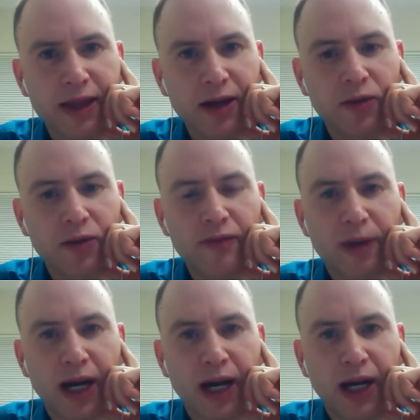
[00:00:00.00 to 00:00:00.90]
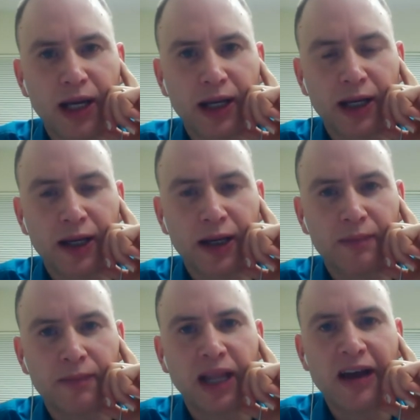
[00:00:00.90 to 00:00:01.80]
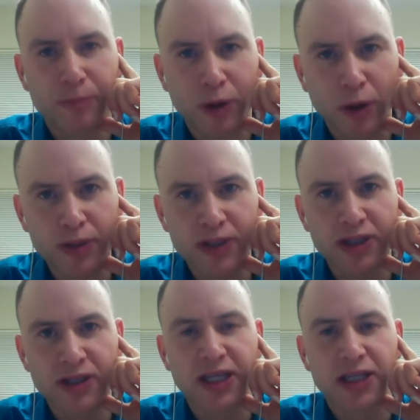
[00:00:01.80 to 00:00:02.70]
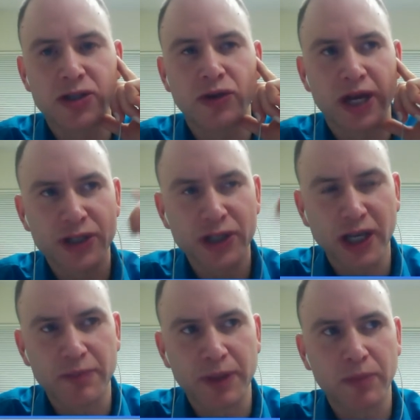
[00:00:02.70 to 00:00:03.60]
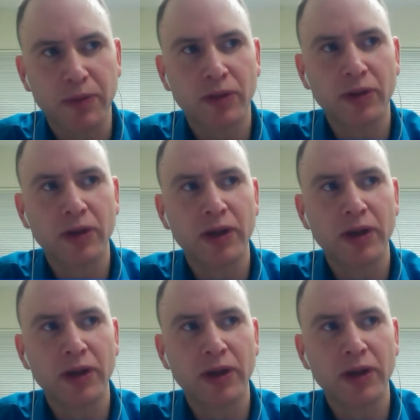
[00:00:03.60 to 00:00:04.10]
of my life purposes is to educate people